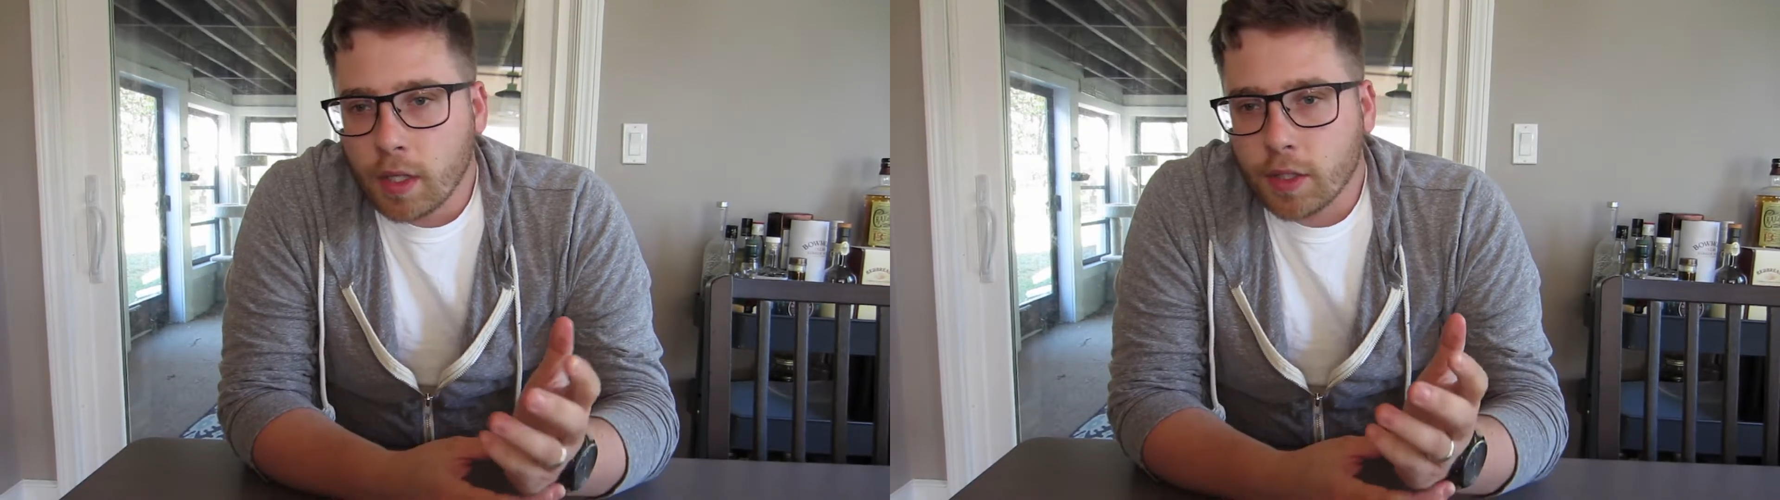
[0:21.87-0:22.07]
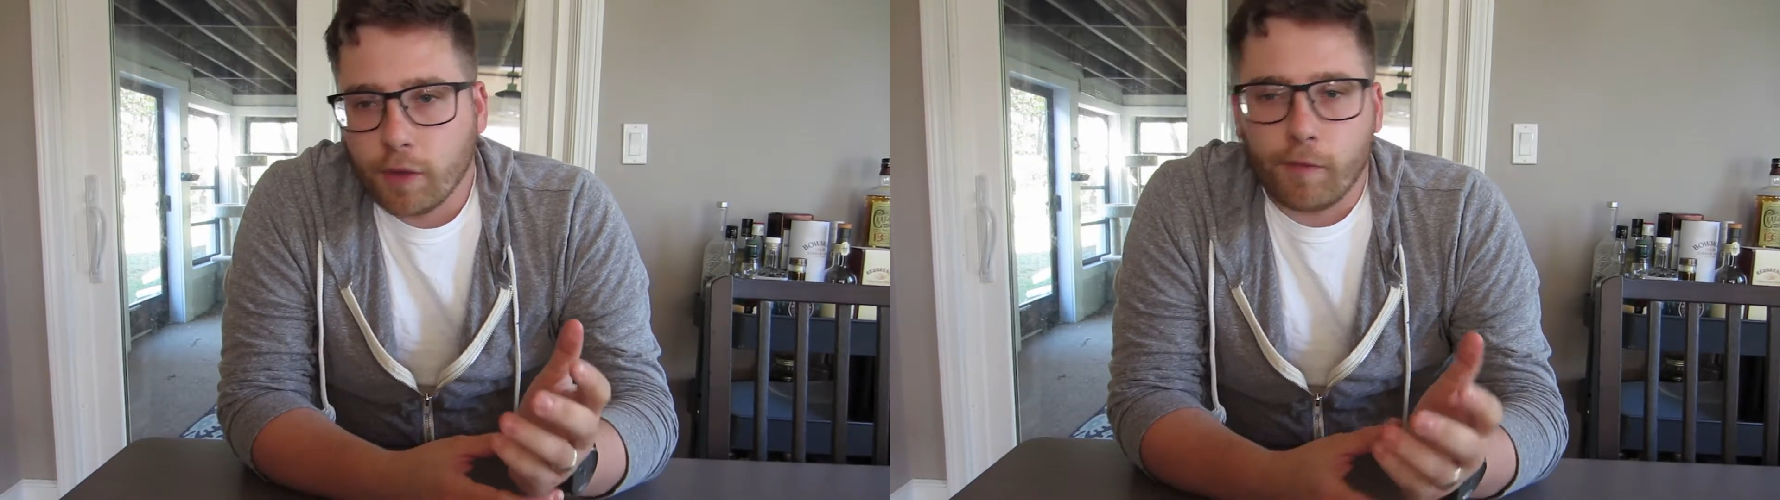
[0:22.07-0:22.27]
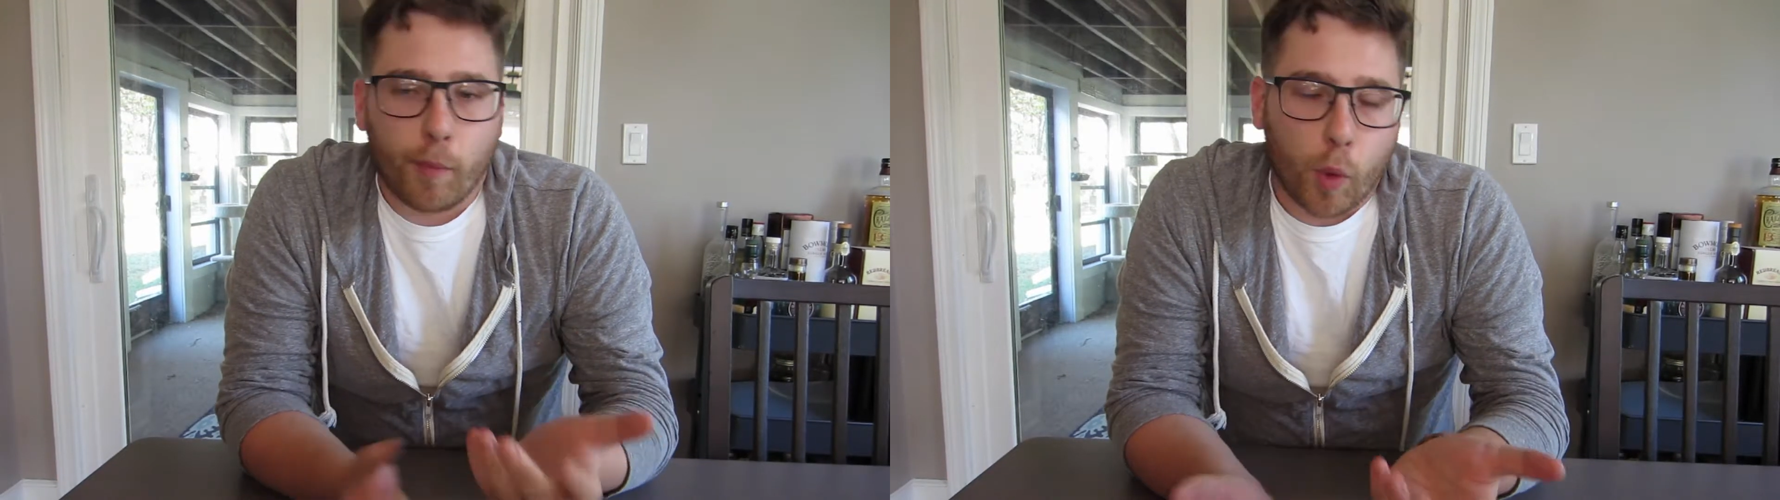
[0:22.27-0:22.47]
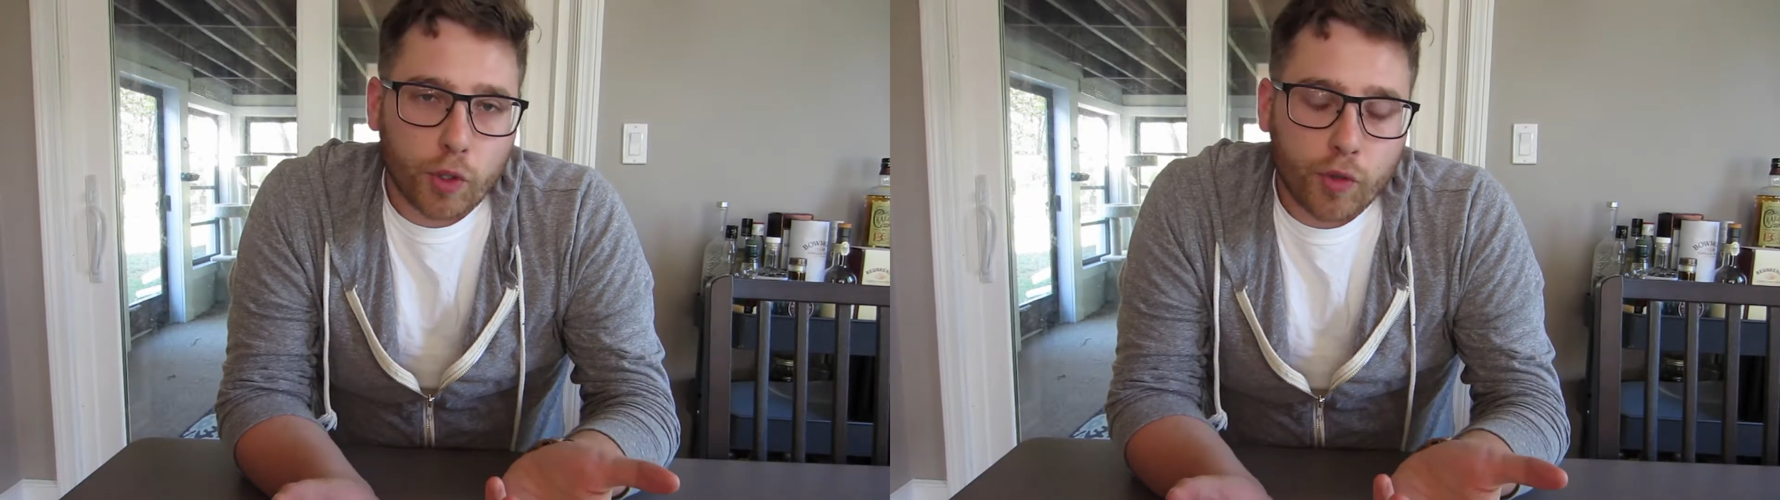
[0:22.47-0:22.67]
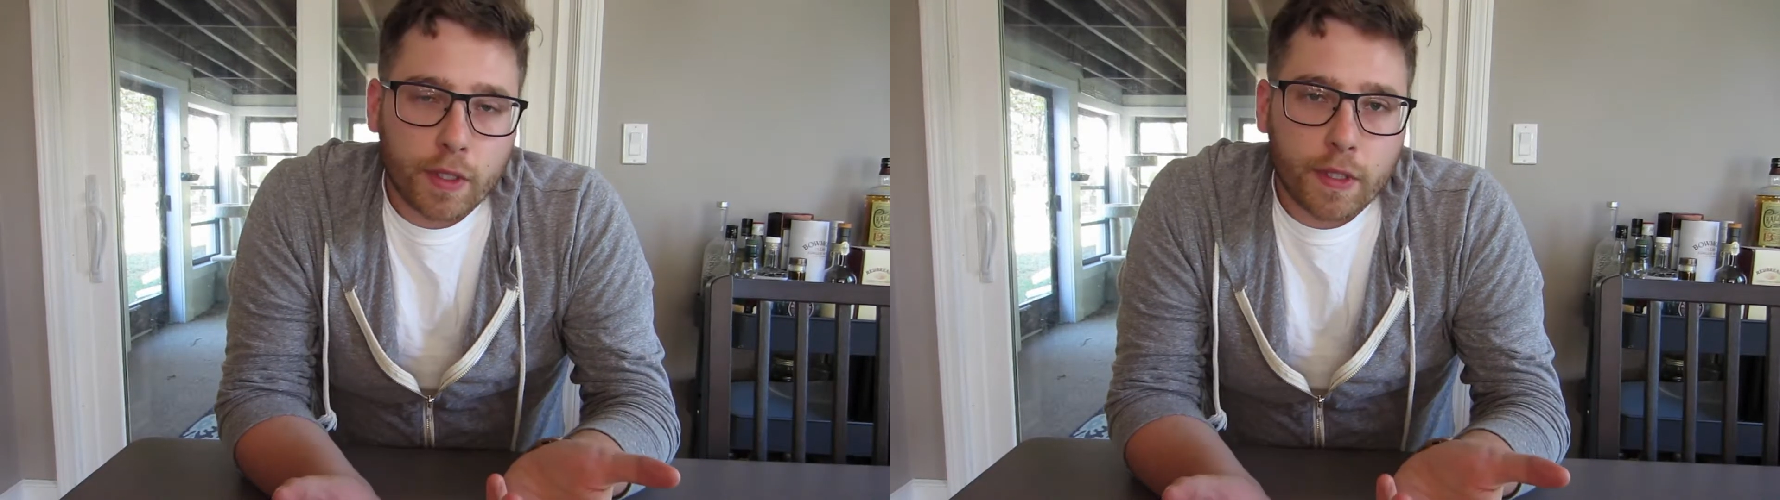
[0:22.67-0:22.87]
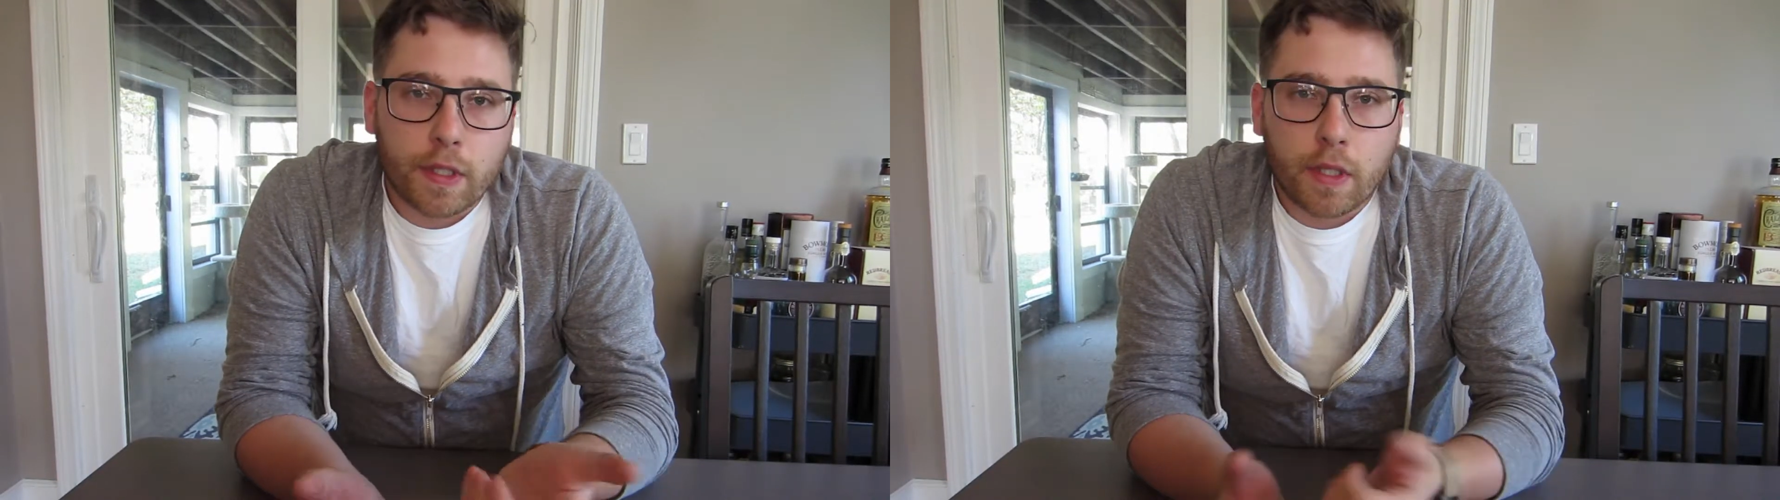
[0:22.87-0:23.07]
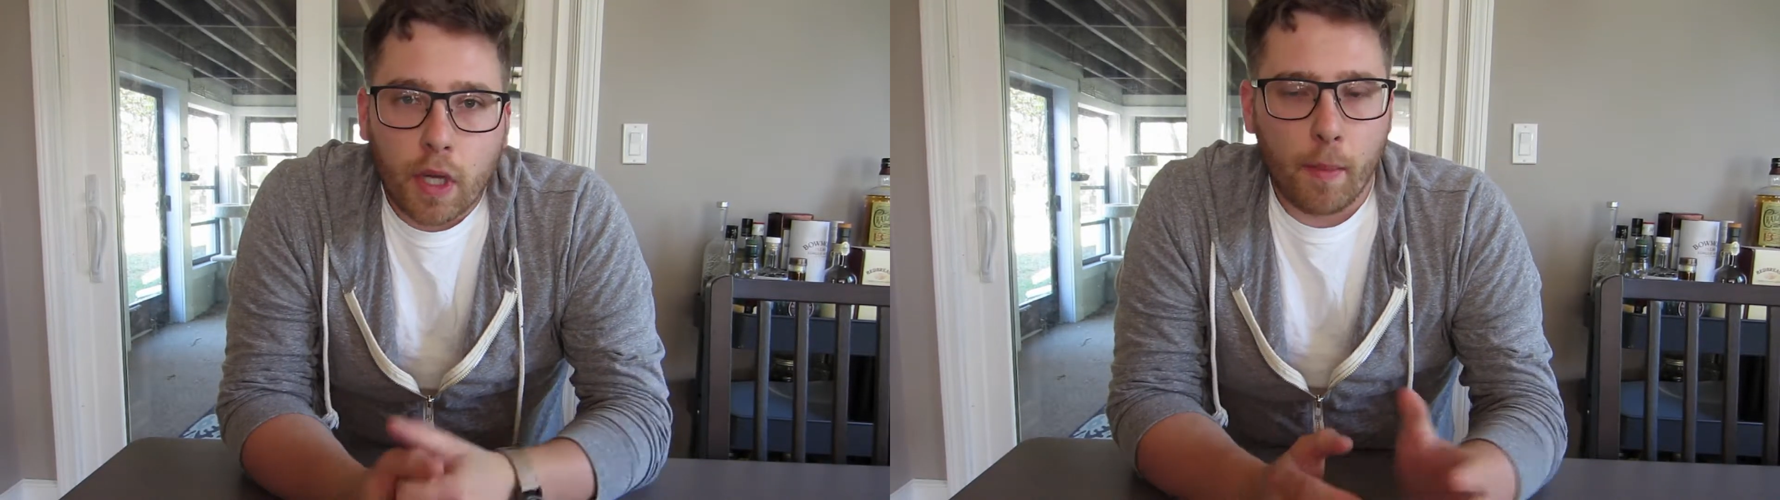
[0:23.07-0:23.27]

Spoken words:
It's good for portraits,